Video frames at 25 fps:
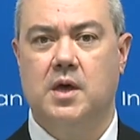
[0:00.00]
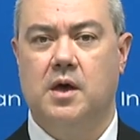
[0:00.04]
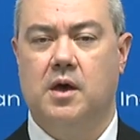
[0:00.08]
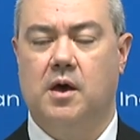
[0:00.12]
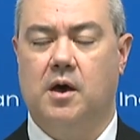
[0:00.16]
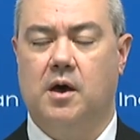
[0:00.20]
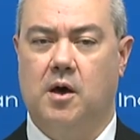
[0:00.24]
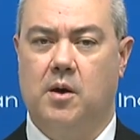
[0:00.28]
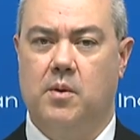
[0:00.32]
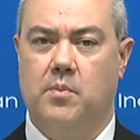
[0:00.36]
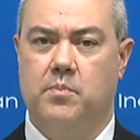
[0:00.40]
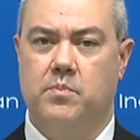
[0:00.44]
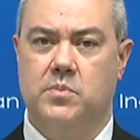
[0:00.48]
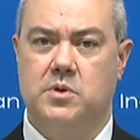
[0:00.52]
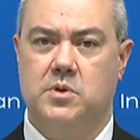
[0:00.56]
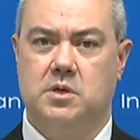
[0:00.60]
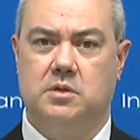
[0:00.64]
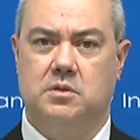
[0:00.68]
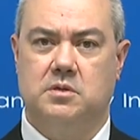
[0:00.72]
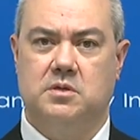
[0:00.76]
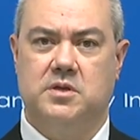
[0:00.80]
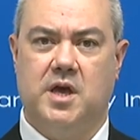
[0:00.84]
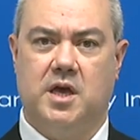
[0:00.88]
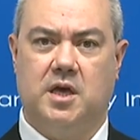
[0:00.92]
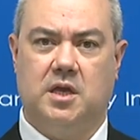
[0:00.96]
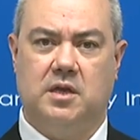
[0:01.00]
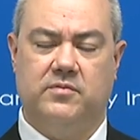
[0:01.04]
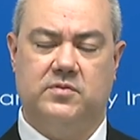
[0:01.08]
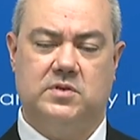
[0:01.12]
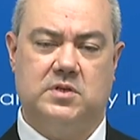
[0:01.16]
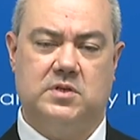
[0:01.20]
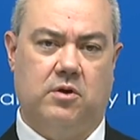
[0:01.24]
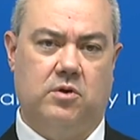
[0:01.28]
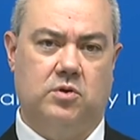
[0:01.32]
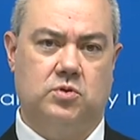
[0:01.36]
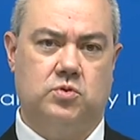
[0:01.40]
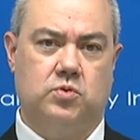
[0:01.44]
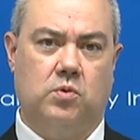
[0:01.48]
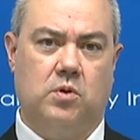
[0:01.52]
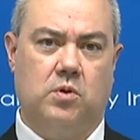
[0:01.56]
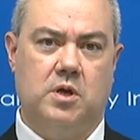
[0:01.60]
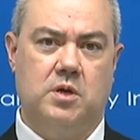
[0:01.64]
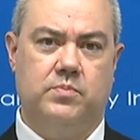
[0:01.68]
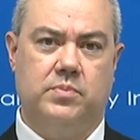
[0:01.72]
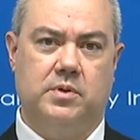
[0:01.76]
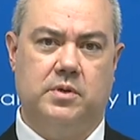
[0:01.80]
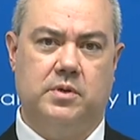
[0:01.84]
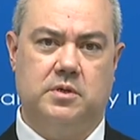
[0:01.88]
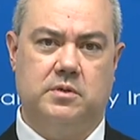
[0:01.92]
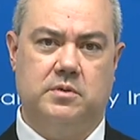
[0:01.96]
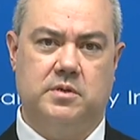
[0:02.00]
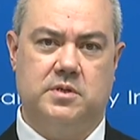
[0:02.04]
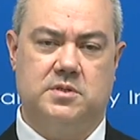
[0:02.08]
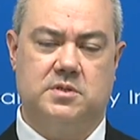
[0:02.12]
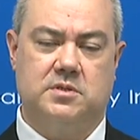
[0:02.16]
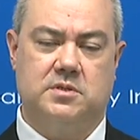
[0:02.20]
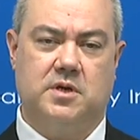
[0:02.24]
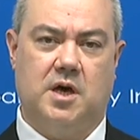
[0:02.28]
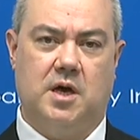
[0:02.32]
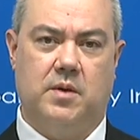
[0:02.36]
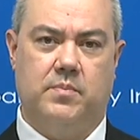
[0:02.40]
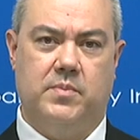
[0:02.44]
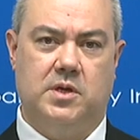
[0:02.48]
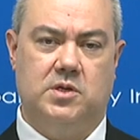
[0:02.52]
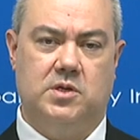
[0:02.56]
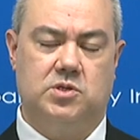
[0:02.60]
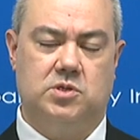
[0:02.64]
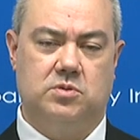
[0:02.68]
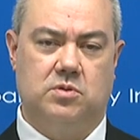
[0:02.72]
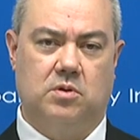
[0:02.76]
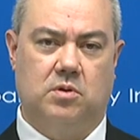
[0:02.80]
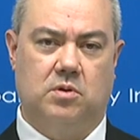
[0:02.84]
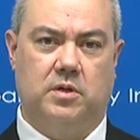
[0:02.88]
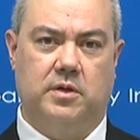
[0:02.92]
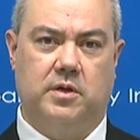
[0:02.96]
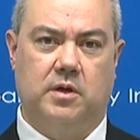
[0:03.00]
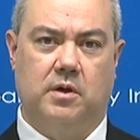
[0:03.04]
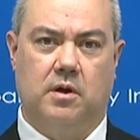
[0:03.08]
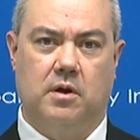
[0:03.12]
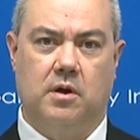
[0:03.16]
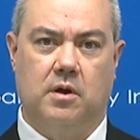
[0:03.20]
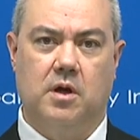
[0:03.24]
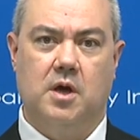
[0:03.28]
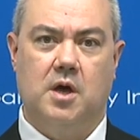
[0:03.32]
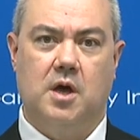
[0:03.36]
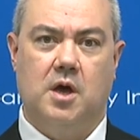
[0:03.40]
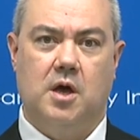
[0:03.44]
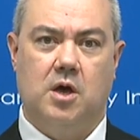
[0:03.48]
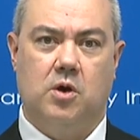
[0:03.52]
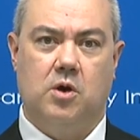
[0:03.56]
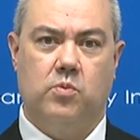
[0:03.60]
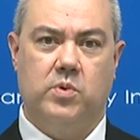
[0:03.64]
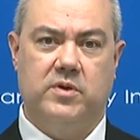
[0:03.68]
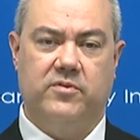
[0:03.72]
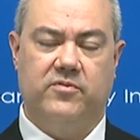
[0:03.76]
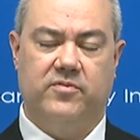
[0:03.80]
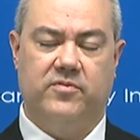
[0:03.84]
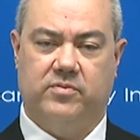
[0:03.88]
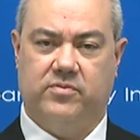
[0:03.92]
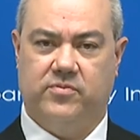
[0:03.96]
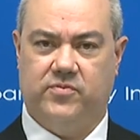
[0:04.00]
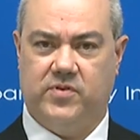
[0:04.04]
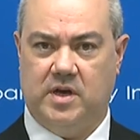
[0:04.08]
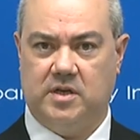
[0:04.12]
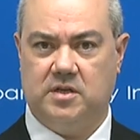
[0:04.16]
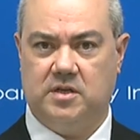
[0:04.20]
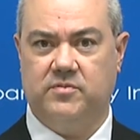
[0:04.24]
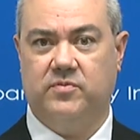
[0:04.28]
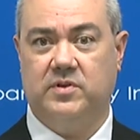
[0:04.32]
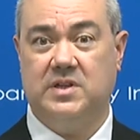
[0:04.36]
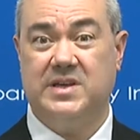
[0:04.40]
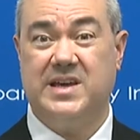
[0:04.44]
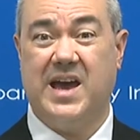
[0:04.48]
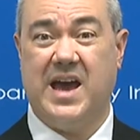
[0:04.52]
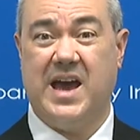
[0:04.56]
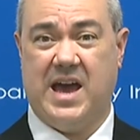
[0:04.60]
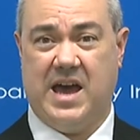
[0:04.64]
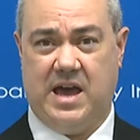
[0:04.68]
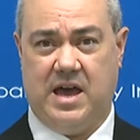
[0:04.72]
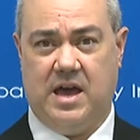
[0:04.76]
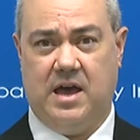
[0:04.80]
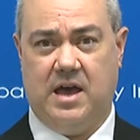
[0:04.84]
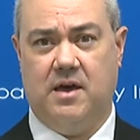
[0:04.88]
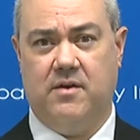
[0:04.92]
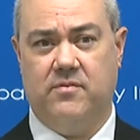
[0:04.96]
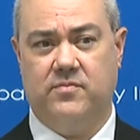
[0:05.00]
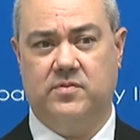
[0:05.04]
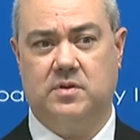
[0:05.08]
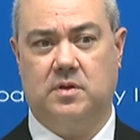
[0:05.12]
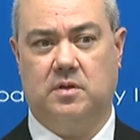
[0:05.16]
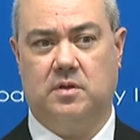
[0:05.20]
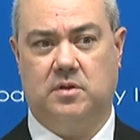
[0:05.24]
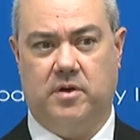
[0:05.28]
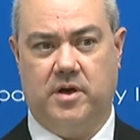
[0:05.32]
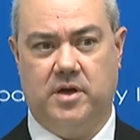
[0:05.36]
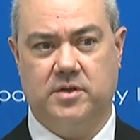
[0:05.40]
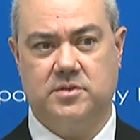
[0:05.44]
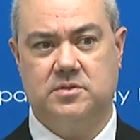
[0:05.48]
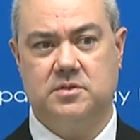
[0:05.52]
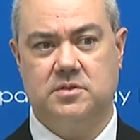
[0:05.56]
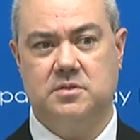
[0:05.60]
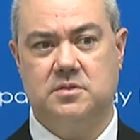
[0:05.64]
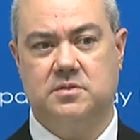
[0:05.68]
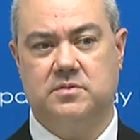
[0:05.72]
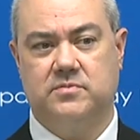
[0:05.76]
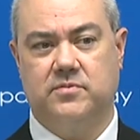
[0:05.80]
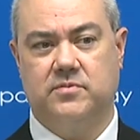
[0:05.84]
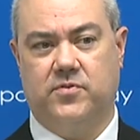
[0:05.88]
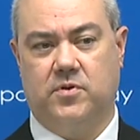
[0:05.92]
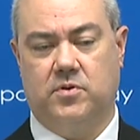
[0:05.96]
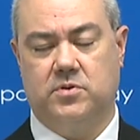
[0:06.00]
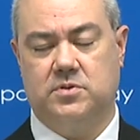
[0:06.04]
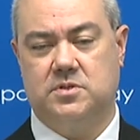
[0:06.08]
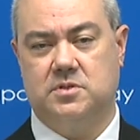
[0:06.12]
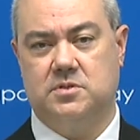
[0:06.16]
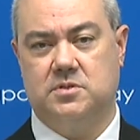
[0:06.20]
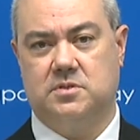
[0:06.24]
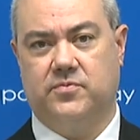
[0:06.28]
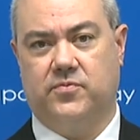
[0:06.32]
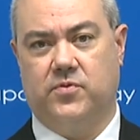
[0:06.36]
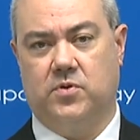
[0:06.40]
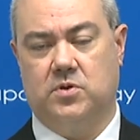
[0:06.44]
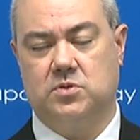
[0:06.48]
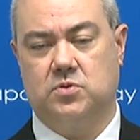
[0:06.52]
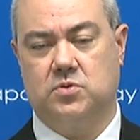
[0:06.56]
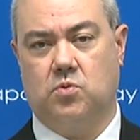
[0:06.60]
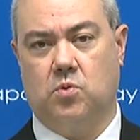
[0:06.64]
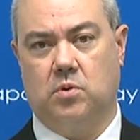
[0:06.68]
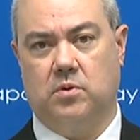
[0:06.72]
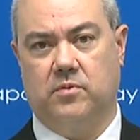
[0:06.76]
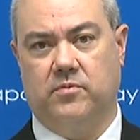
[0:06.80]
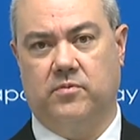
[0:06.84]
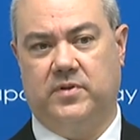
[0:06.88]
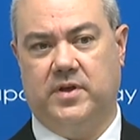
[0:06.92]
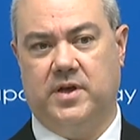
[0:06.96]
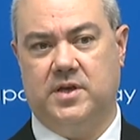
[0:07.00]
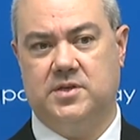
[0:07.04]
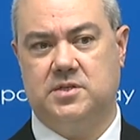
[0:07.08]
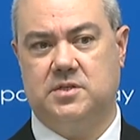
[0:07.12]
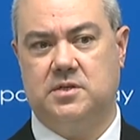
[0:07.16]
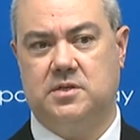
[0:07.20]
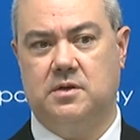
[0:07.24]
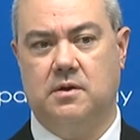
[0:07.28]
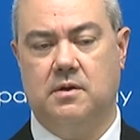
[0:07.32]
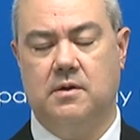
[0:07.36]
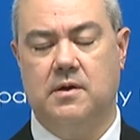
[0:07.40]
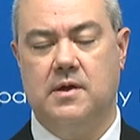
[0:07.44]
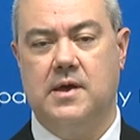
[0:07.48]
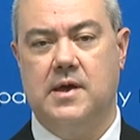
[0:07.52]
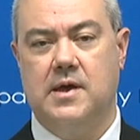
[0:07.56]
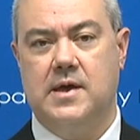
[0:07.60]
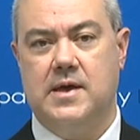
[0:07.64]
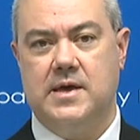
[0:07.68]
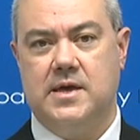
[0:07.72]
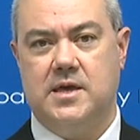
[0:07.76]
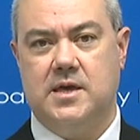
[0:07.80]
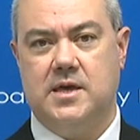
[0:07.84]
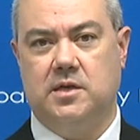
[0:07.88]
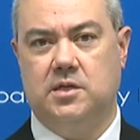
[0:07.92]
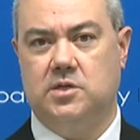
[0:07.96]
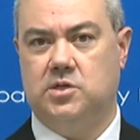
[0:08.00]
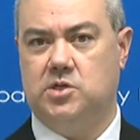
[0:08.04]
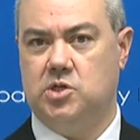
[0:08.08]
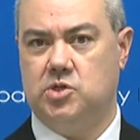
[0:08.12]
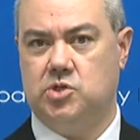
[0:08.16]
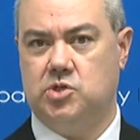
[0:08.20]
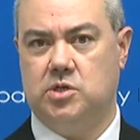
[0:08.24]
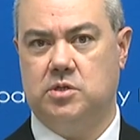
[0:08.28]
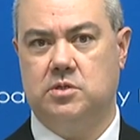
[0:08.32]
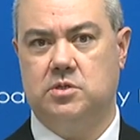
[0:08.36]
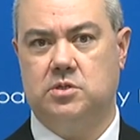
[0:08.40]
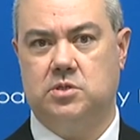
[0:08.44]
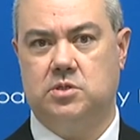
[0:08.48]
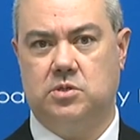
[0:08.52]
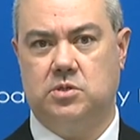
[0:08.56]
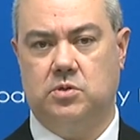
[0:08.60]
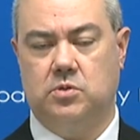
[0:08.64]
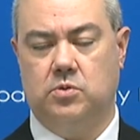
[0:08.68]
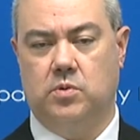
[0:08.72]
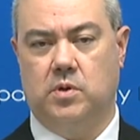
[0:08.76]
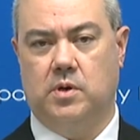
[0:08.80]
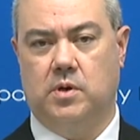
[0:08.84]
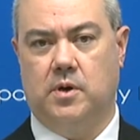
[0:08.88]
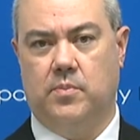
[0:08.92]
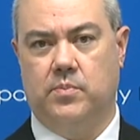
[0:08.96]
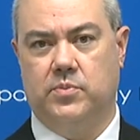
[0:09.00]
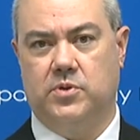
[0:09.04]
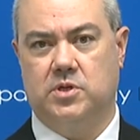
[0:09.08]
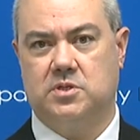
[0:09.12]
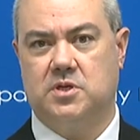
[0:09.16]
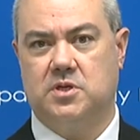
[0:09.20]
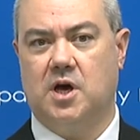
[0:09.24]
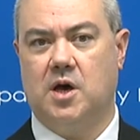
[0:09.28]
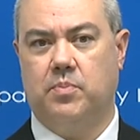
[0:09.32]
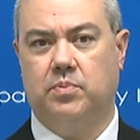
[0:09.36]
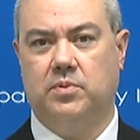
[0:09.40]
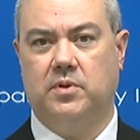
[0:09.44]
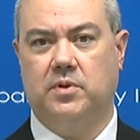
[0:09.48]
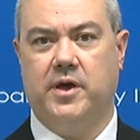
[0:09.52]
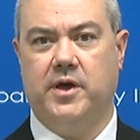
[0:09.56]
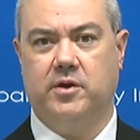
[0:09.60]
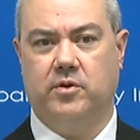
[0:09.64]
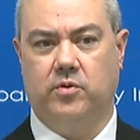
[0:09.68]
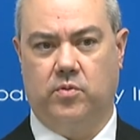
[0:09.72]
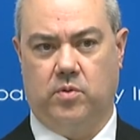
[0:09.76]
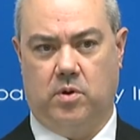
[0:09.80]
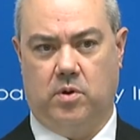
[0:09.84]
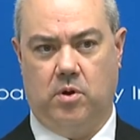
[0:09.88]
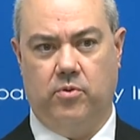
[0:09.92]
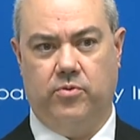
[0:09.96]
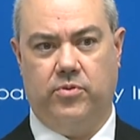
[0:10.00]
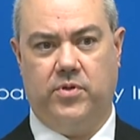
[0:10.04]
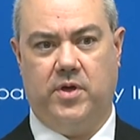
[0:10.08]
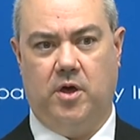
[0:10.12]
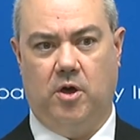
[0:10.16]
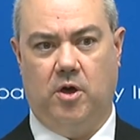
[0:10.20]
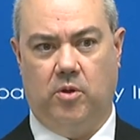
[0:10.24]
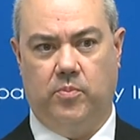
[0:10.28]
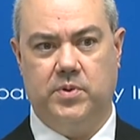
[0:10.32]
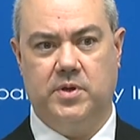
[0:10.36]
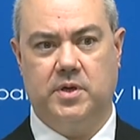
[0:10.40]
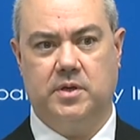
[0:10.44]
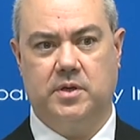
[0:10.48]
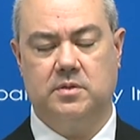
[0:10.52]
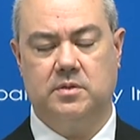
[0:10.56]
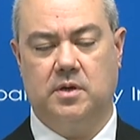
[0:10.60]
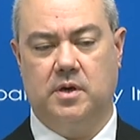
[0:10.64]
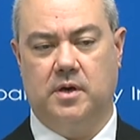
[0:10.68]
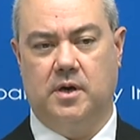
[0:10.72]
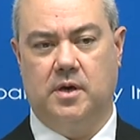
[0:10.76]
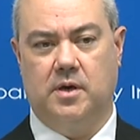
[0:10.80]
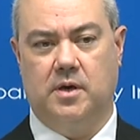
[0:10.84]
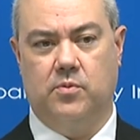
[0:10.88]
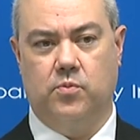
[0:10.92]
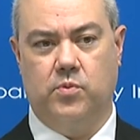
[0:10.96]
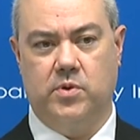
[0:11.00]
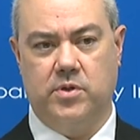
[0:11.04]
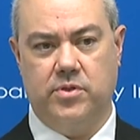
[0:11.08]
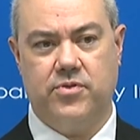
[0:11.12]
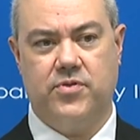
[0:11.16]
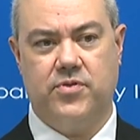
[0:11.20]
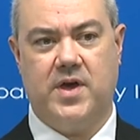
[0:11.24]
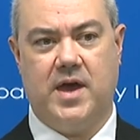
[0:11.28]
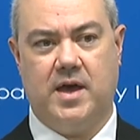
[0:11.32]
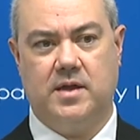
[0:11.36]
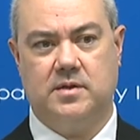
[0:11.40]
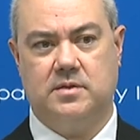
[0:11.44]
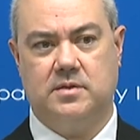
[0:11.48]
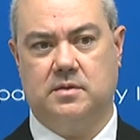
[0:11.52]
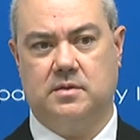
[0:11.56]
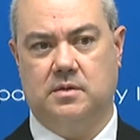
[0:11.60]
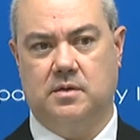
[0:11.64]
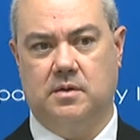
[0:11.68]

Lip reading: in negative territory, but as Scott mentioned earlier, we've effectively halved losses versus the first quarter of last year. In addition to the top line growth helping with that,